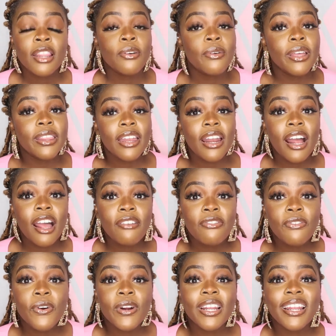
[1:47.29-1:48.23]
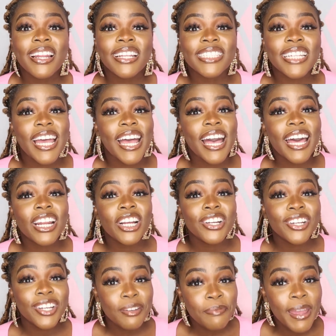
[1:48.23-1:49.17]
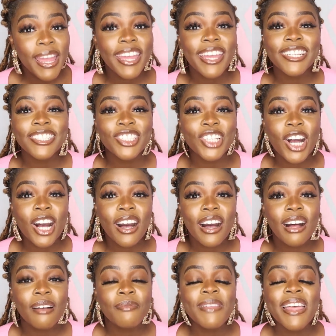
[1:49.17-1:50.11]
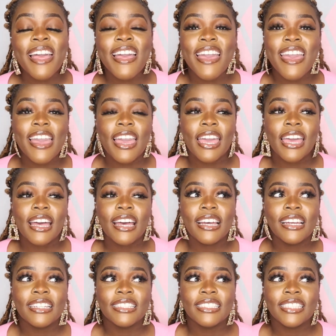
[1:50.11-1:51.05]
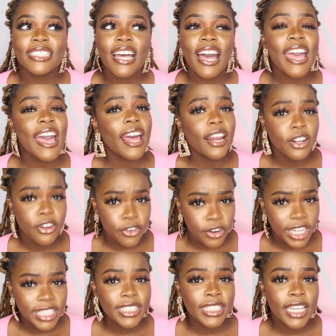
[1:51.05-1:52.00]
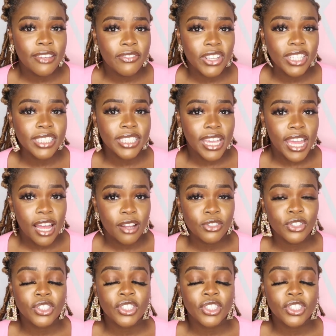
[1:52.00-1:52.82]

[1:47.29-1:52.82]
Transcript: The way that I afford it is I had a good paying job and I had a great savings account,